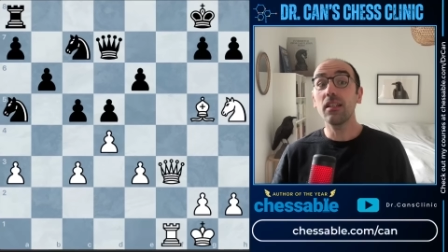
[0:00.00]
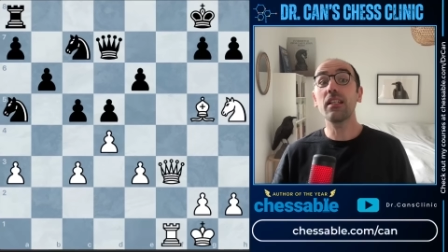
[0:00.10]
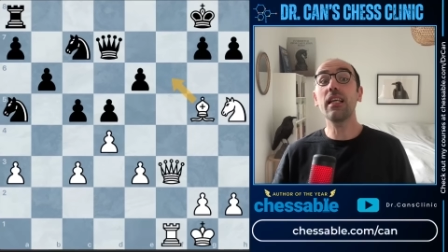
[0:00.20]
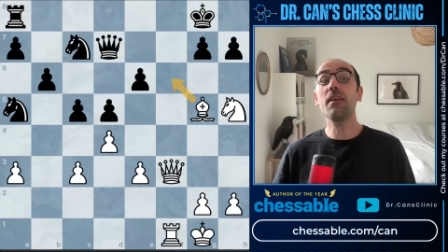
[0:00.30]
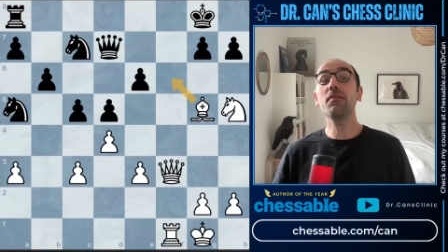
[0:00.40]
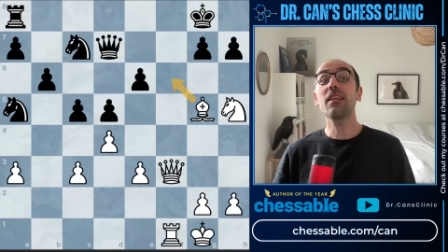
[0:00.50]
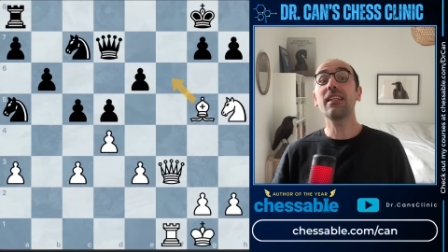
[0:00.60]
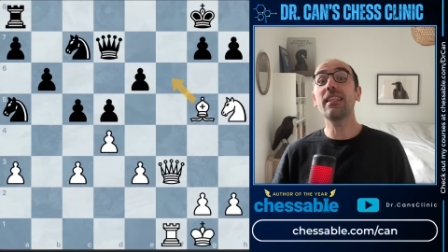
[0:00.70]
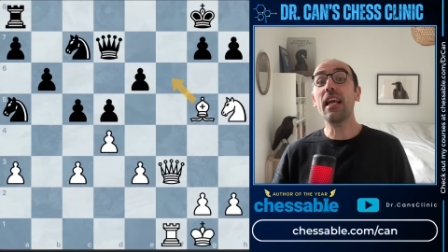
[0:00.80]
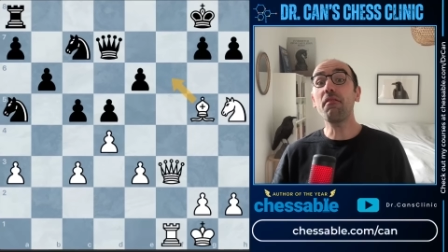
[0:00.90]
gives
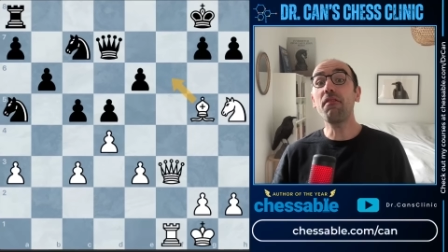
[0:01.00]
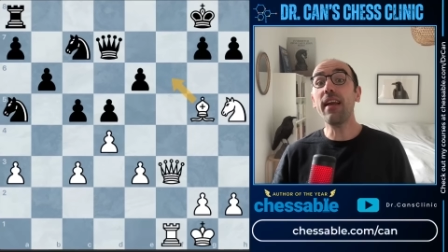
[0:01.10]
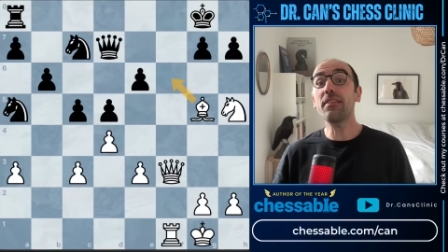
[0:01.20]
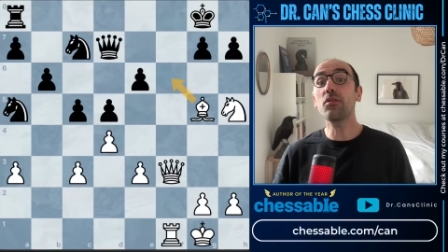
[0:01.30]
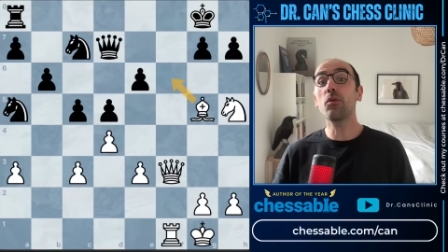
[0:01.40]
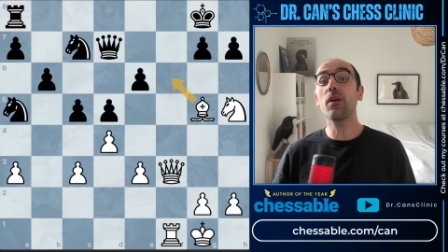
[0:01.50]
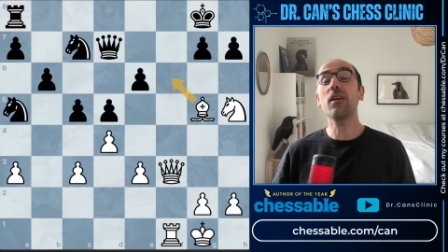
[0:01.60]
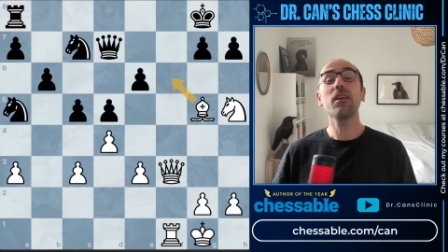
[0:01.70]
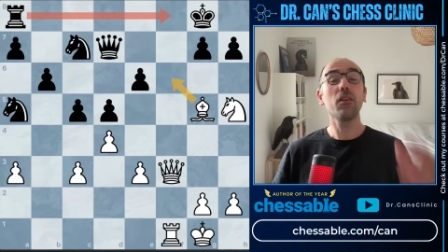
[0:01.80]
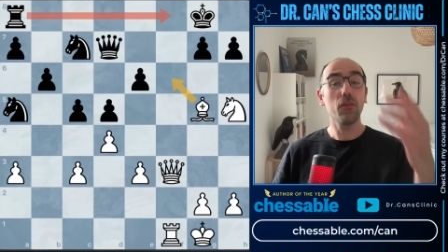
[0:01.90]
the f8
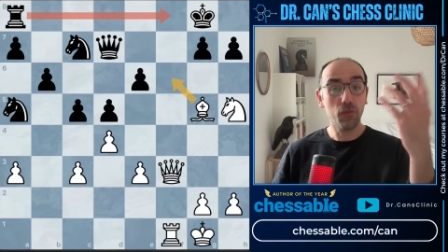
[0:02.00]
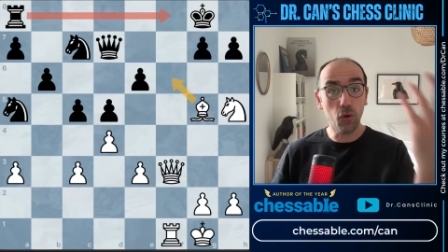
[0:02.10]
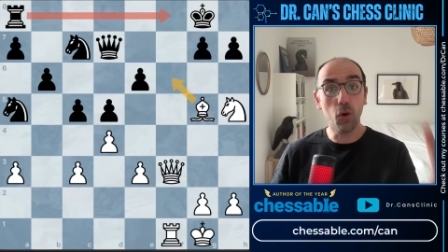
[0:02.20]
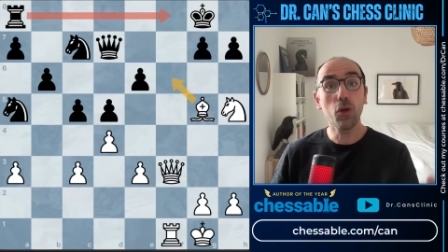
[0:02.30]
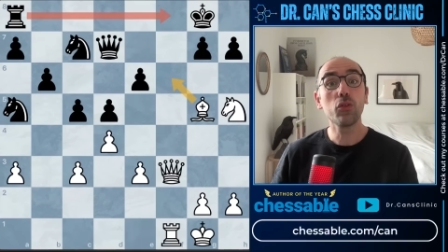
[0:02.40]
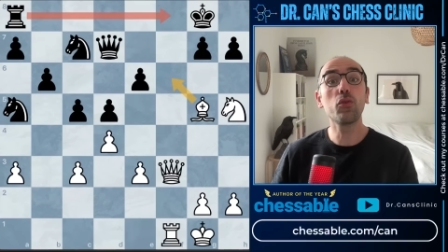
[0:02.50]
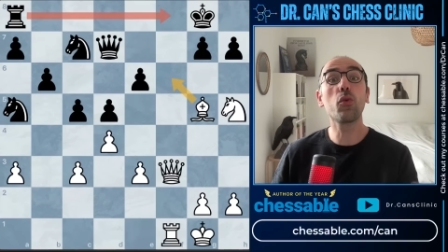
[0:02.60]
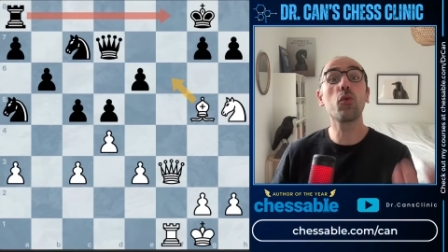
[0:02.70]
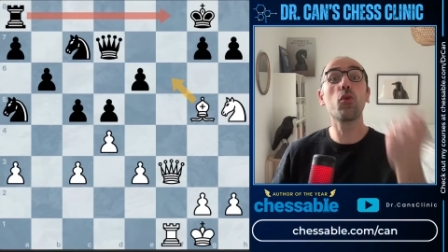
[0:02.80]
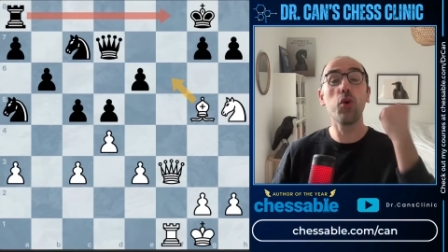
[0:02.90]
square for the
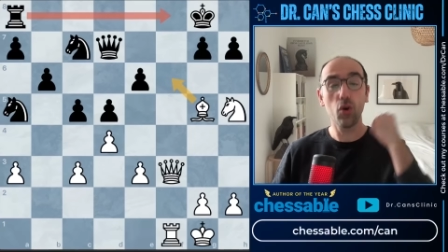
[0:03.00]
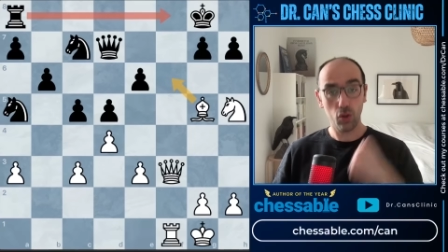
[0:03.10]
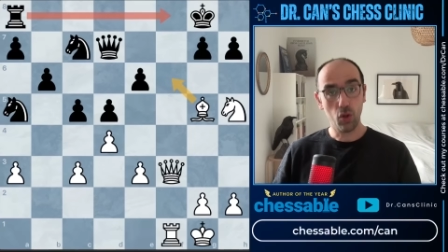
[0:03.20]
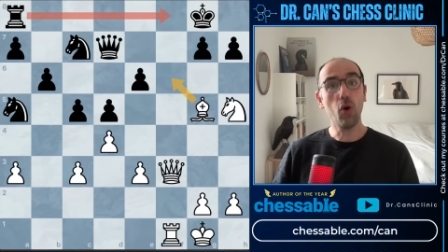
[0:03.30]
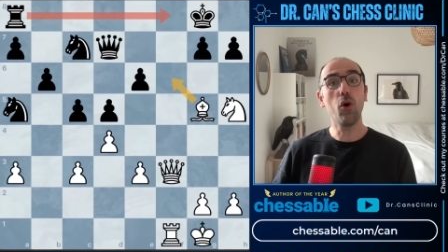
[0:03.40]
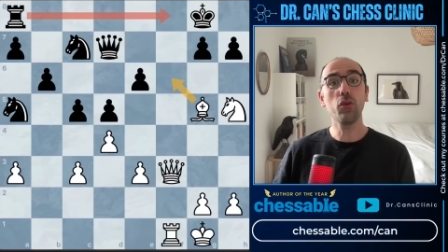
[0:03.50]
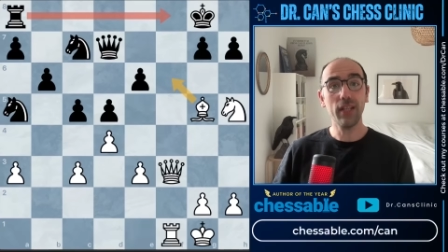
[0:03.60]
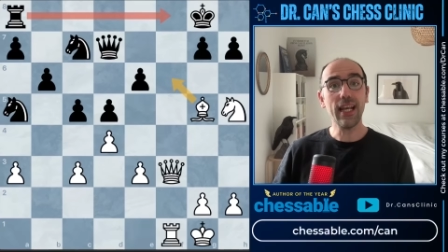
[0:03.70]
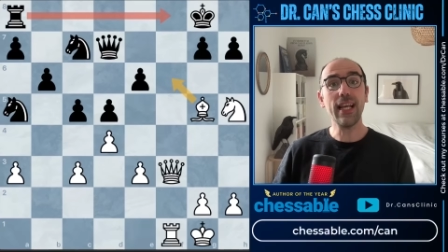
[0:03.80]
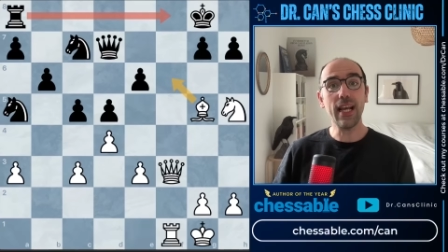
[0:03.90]
rook
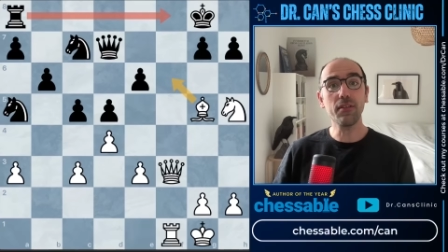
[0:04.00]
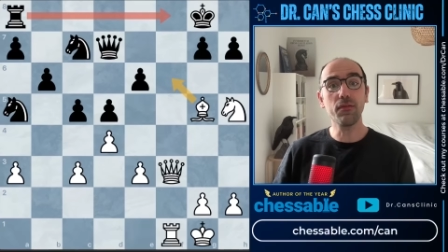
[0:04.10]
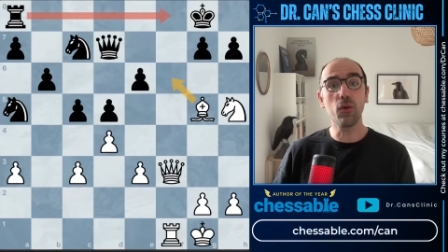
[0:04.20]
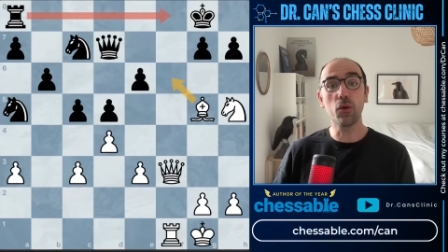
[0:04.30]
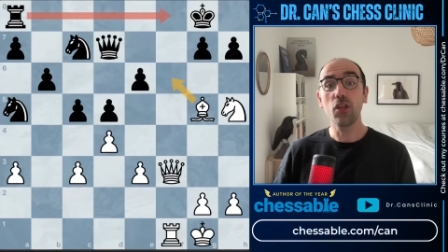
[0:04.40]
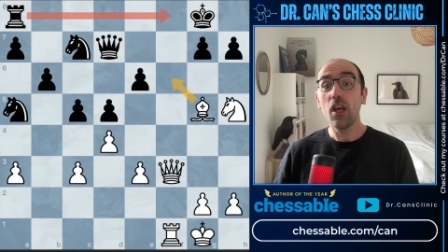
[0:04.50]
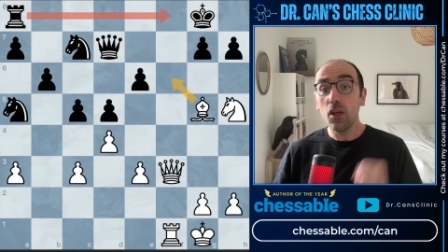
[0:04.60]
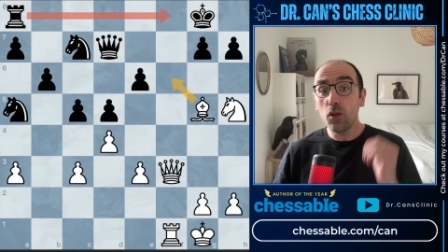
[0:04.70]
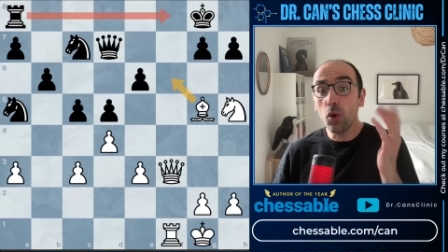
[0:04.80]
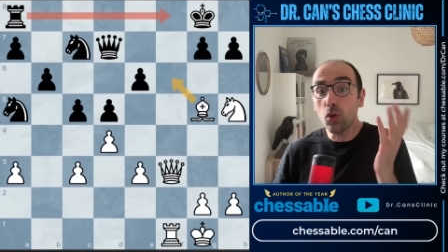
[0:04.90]
on a8, folks.
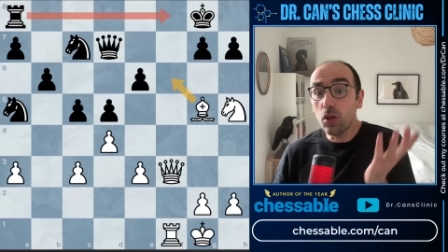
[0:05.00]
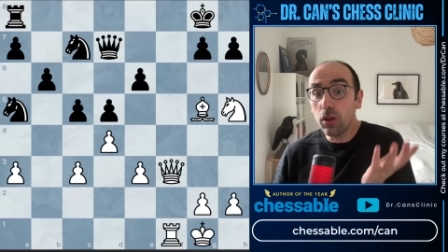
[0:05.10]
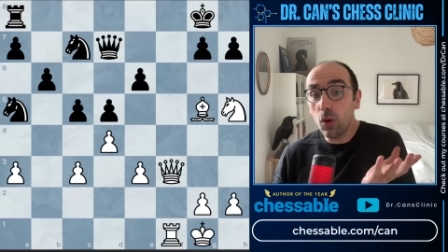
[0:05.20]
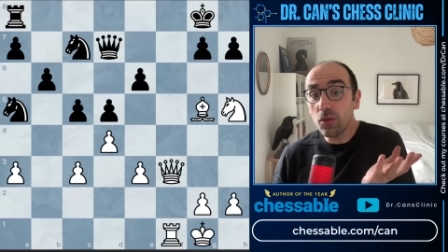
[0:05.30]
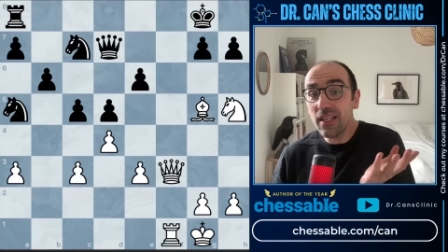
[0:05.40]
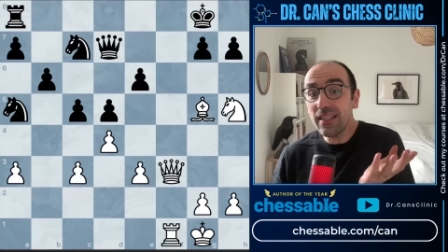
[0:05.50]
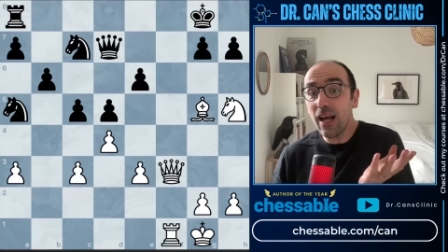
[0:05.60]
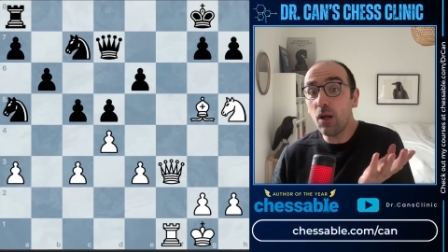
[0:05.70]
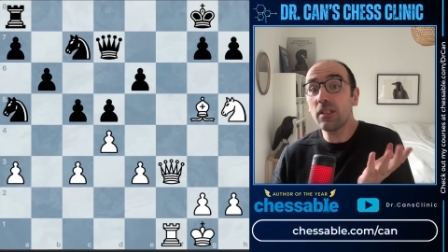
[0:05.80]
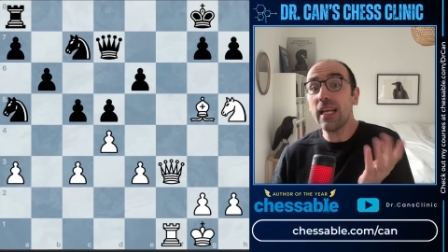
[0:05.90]
You're closing
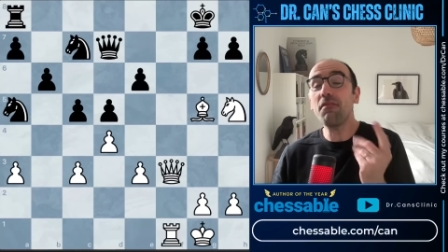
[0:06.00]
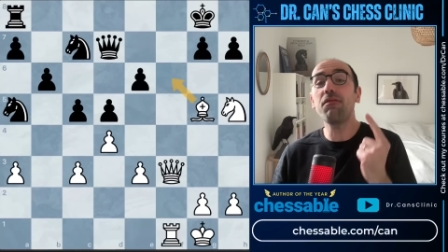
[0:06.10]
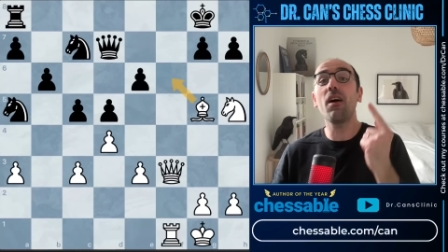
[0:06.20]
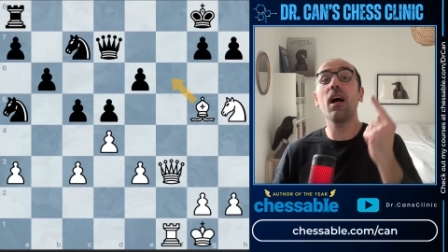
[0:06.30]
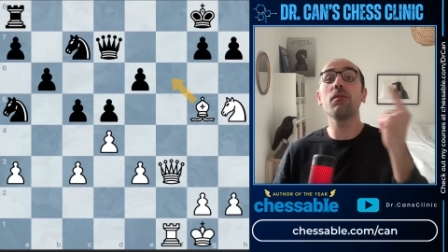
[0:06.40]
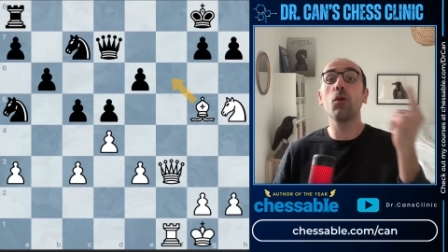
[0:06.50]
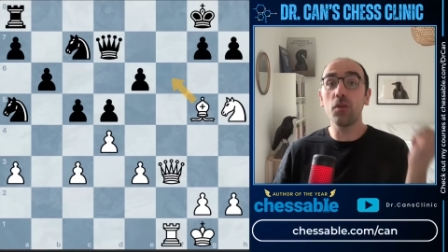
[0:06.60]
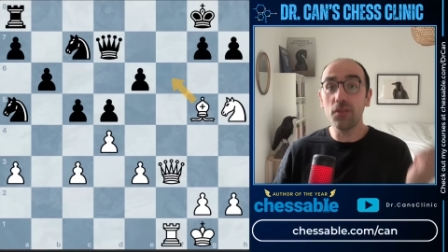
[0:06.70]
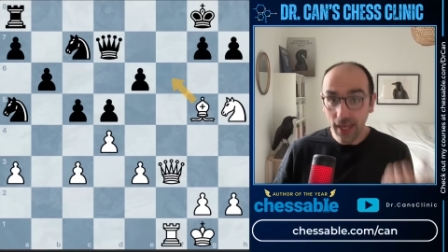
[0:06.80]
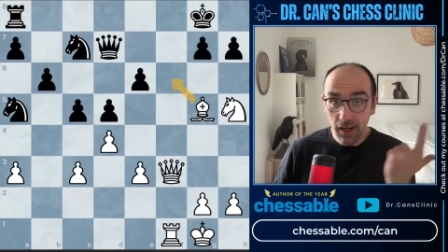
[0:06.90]
down the f-file
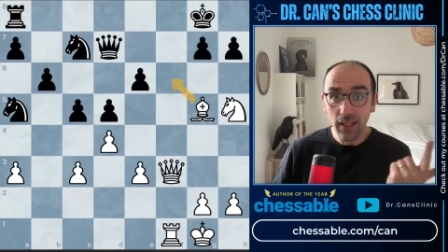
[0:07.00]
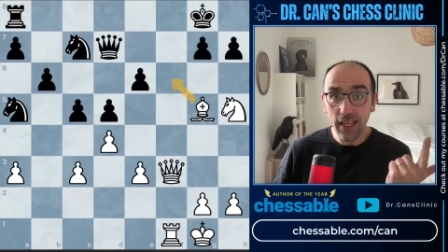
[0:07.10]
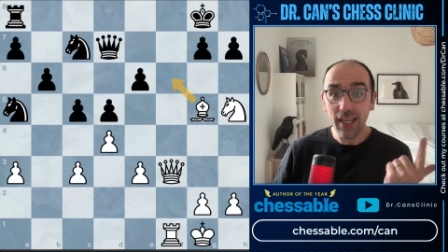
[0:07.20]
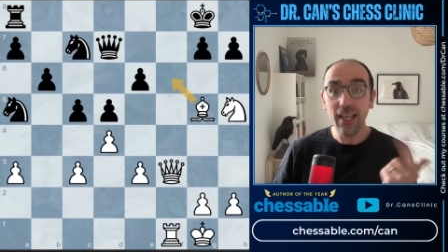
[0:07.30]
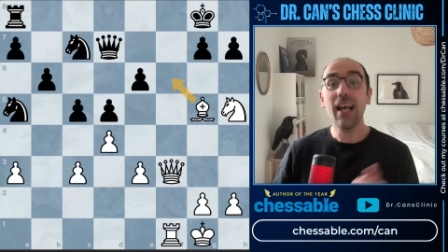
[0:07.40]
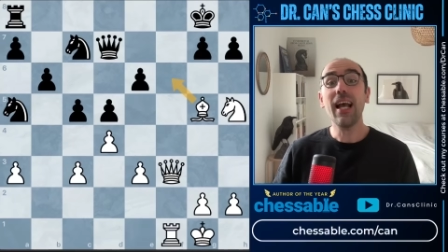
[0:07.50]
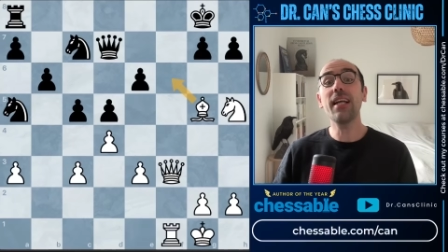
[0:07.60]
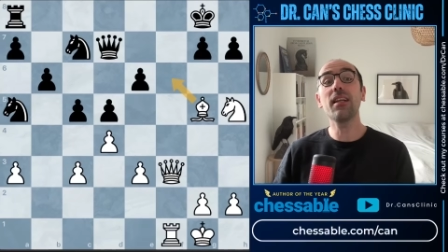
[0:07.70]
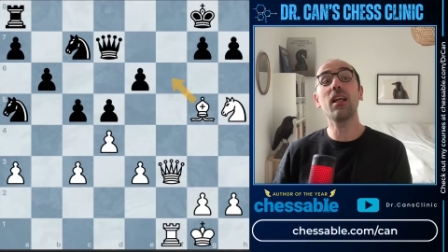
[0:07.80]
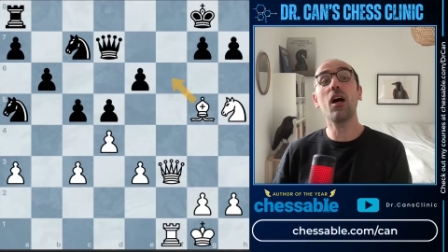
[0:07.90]
voluntarily
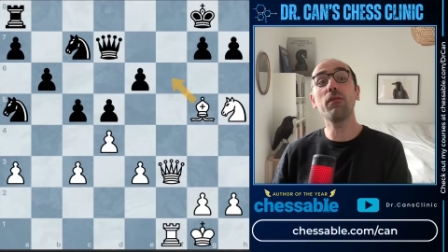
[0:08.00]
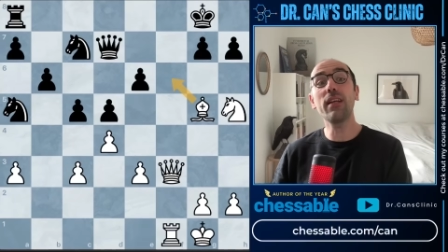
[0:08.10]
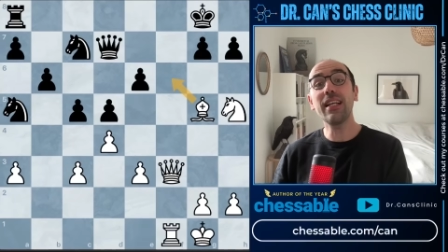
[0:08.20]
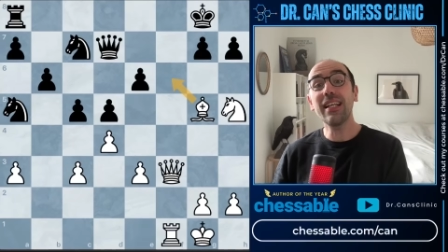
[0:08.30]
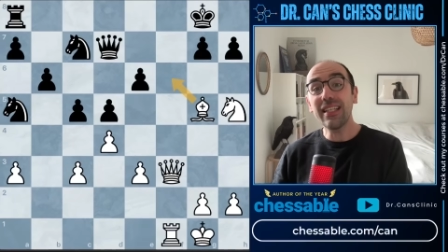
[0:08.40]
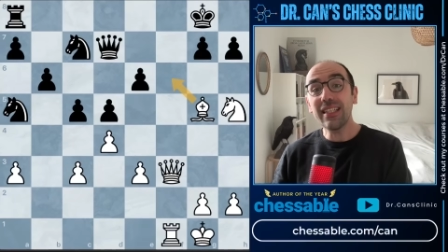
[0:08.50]
and allowing